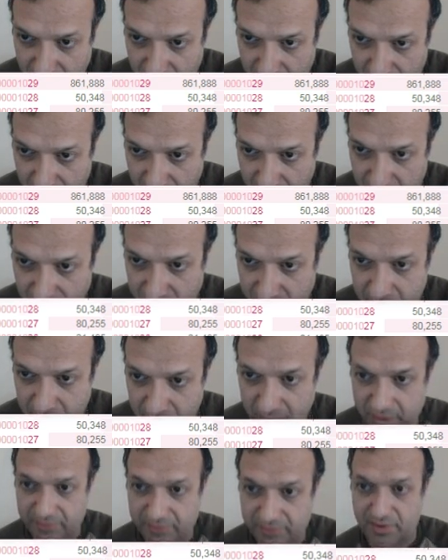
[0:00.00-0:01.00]
I will
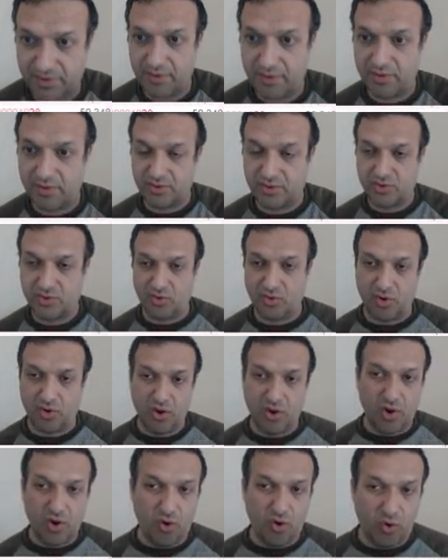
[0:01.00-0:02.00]
make it favorite. So
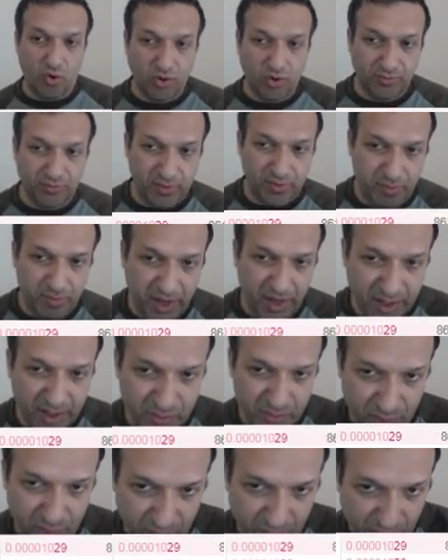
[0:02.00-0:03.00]
all of the
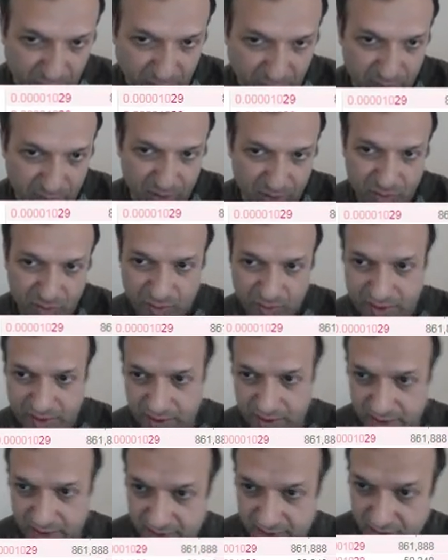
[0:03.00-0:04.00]
pairs, whatever I'm
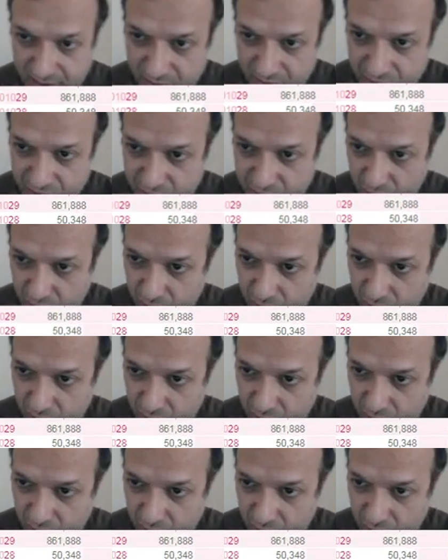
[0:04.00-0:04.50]
interested, it's gonna show